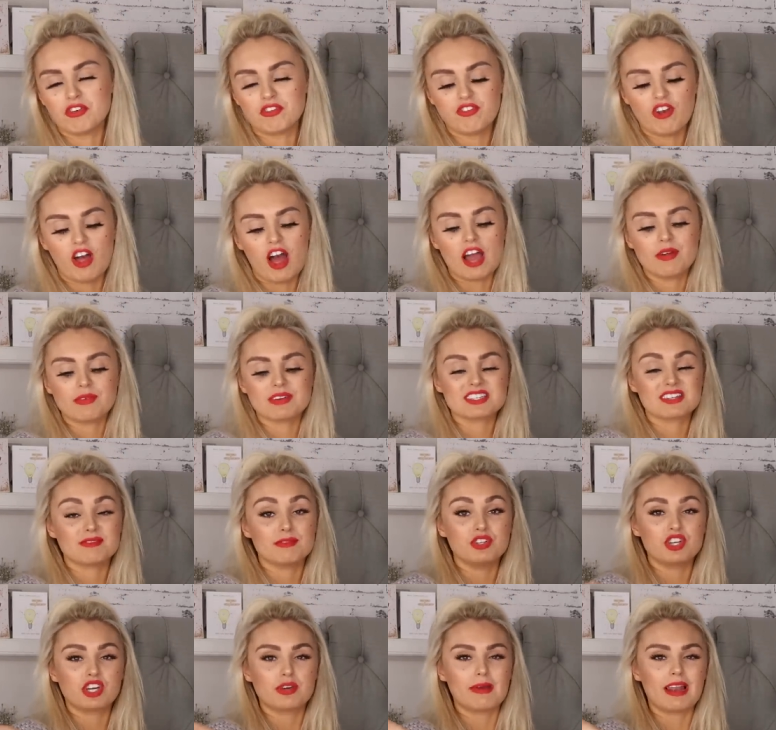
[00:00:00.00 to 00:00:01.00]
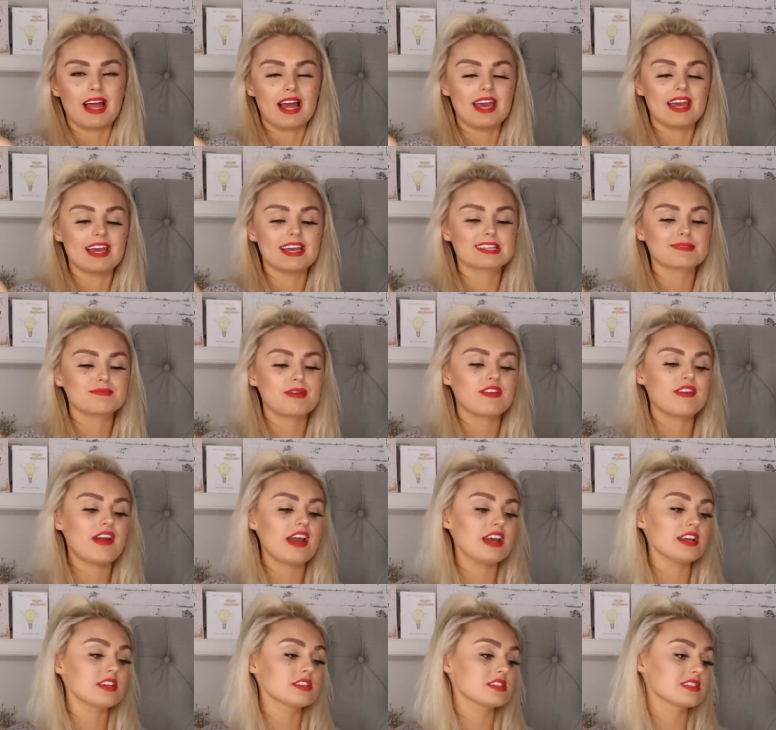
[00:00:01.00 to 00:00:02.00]
you're flirting with someone you could be like here's my
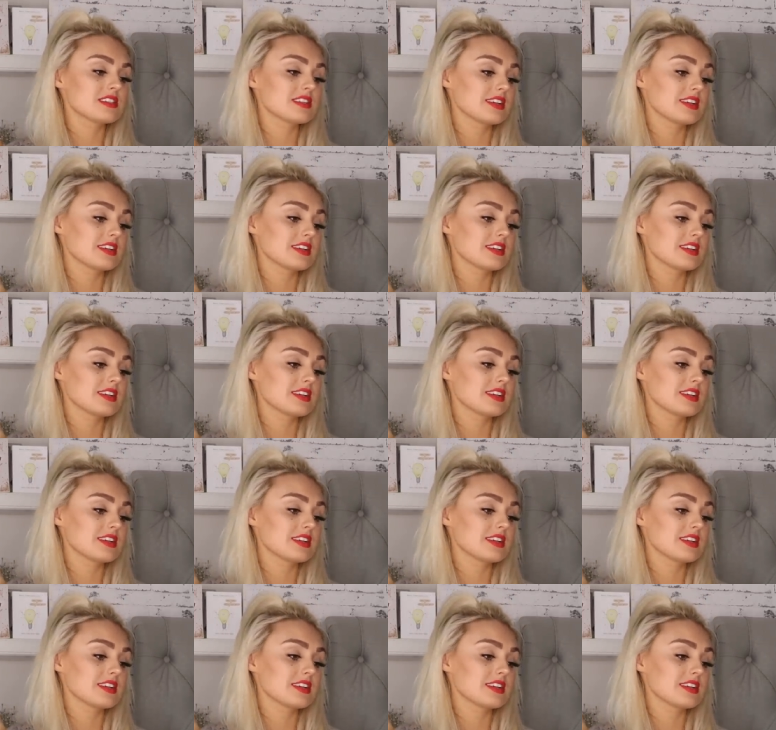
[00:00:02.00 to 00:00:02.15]
wrist